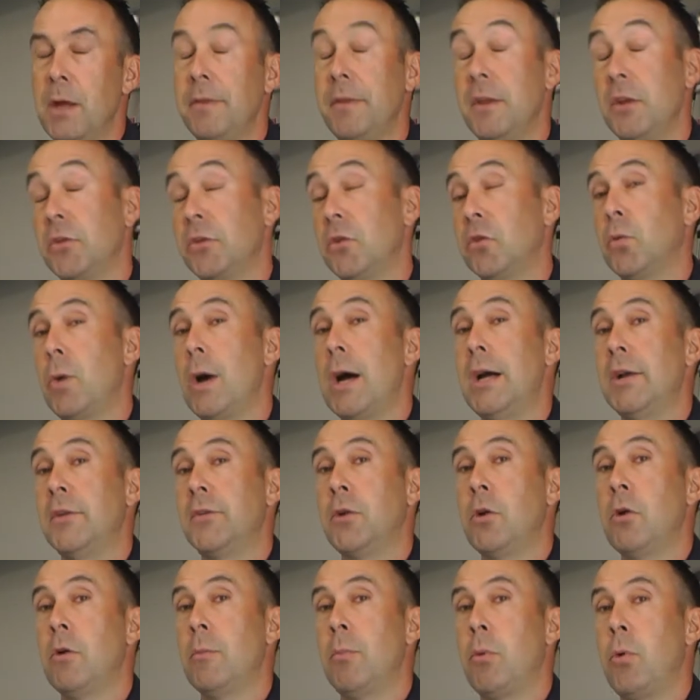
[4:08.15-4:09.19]
This is why it's
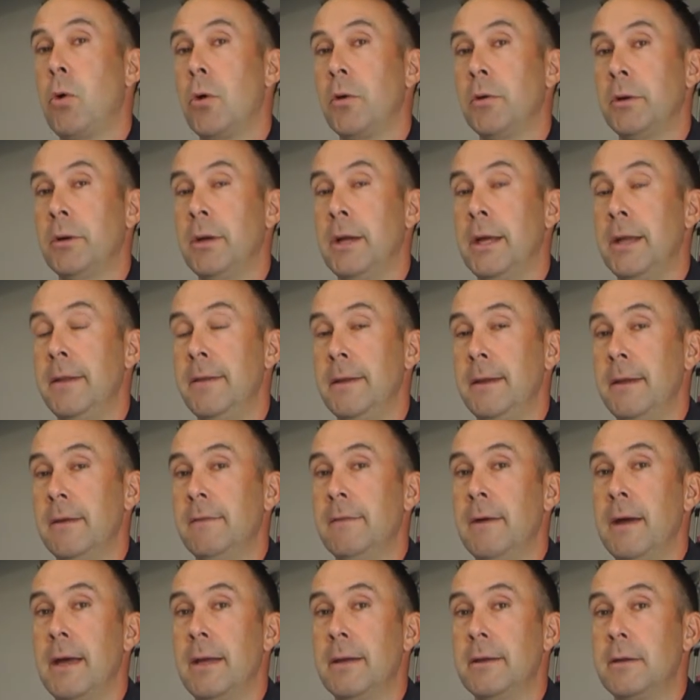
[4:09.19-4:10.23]
so important in the
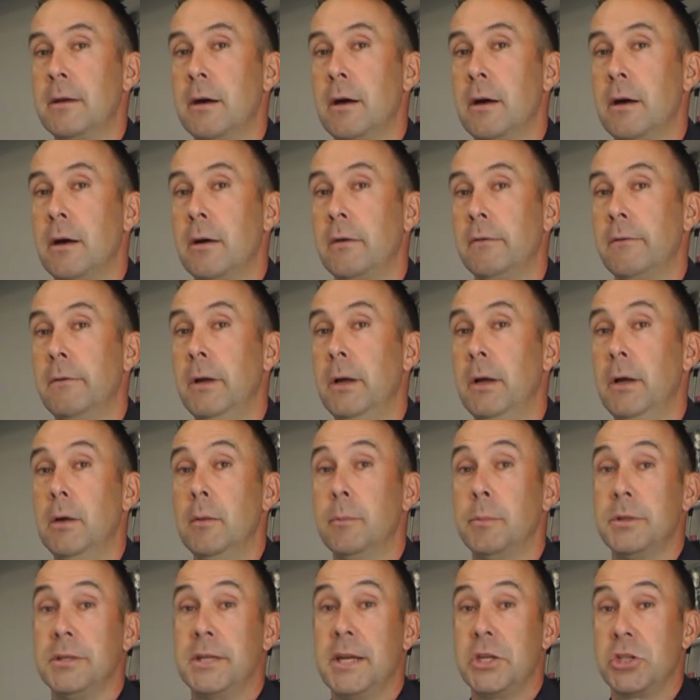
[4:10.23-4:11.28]
event of
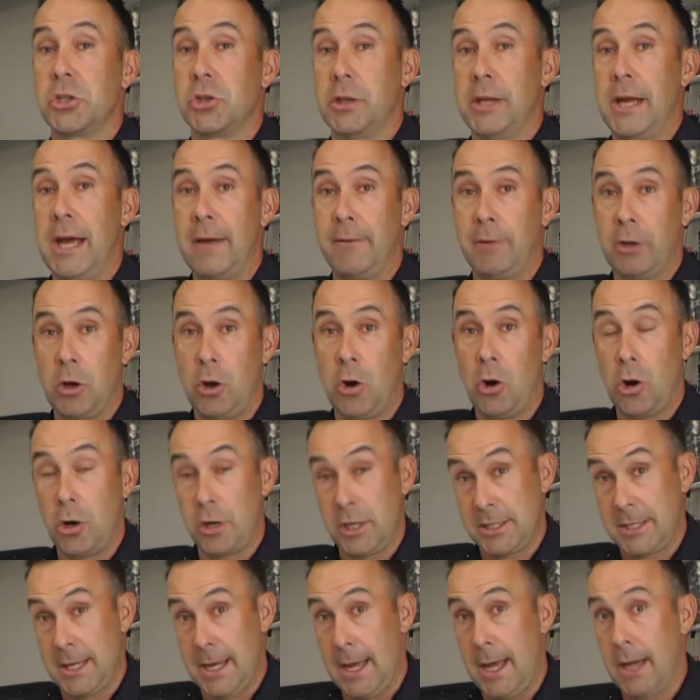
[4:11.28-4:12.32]
potentially having a
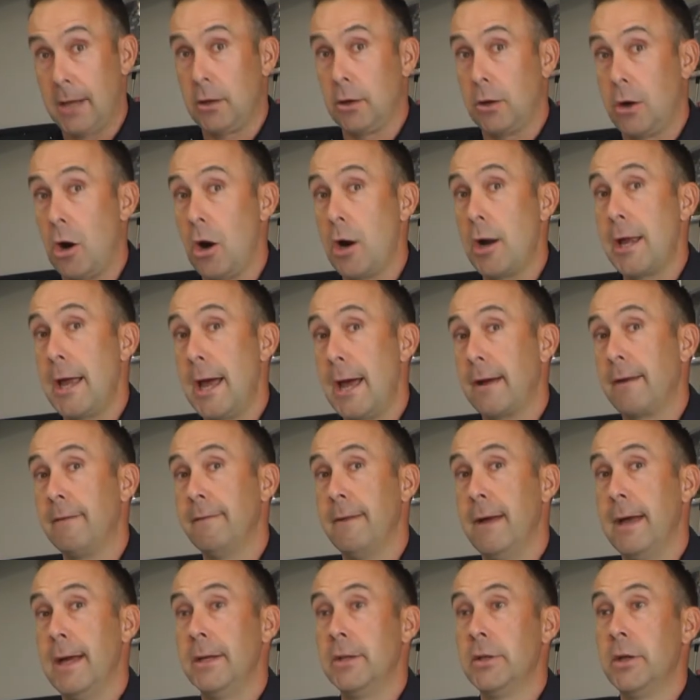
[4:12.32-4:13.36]
heart attack, a cardiac
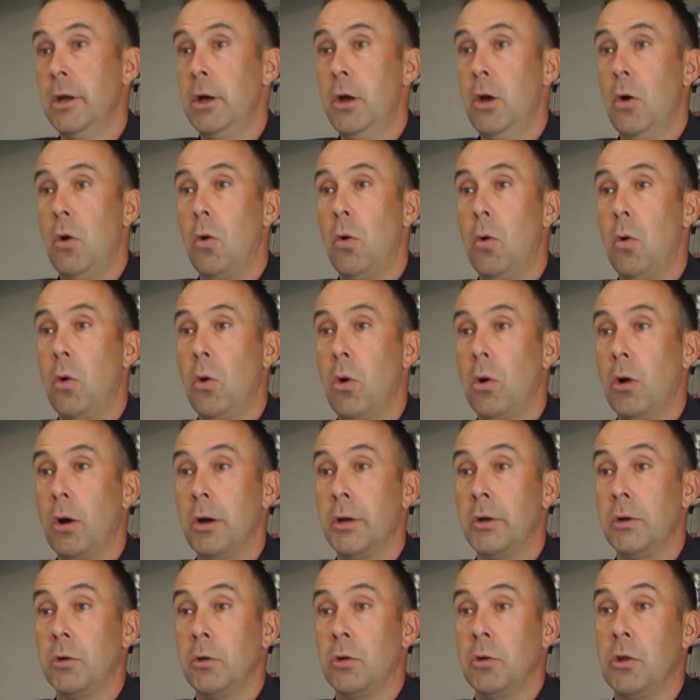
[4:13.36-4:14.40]
event, or
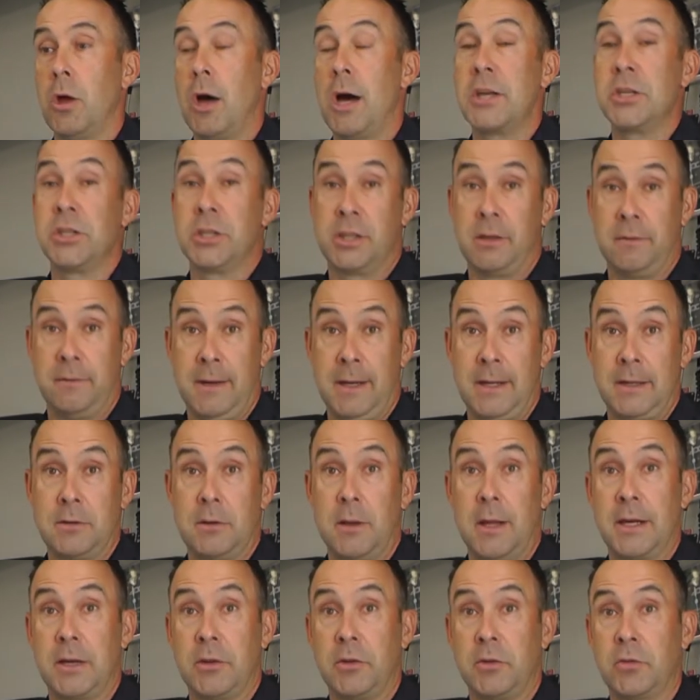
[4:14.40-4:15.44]
a neurologic event
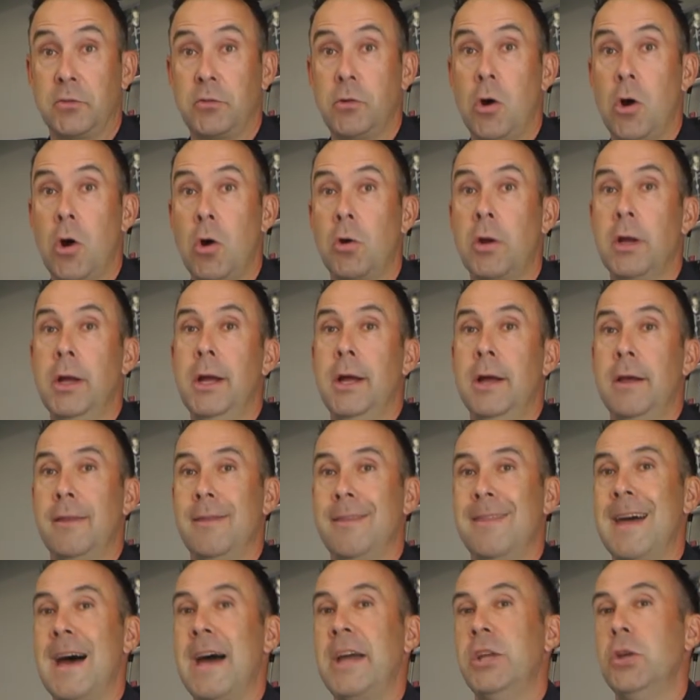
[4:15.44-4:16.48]
like a stroke,
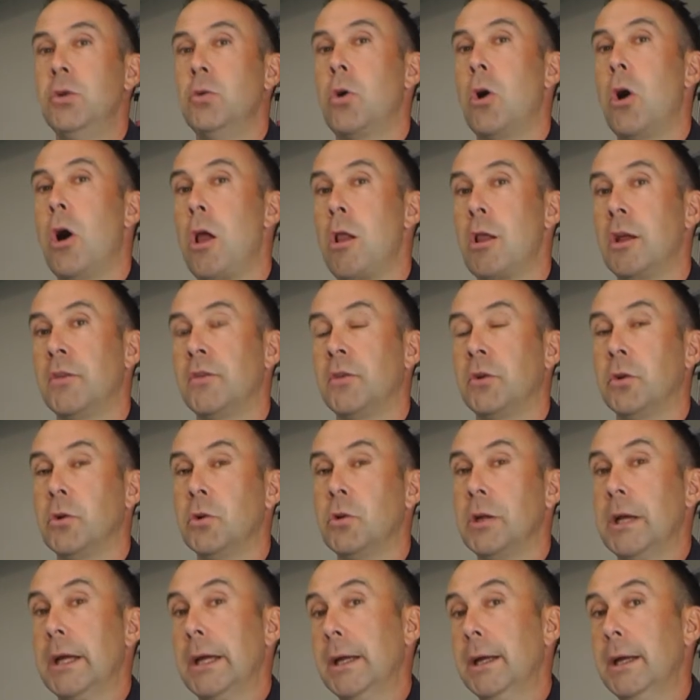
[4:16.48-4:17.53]
that you call us
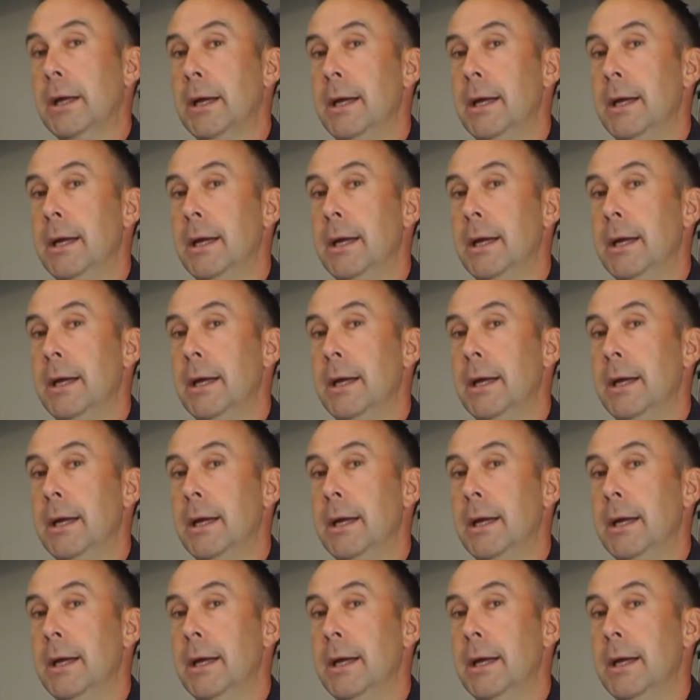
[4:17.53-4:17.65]
early.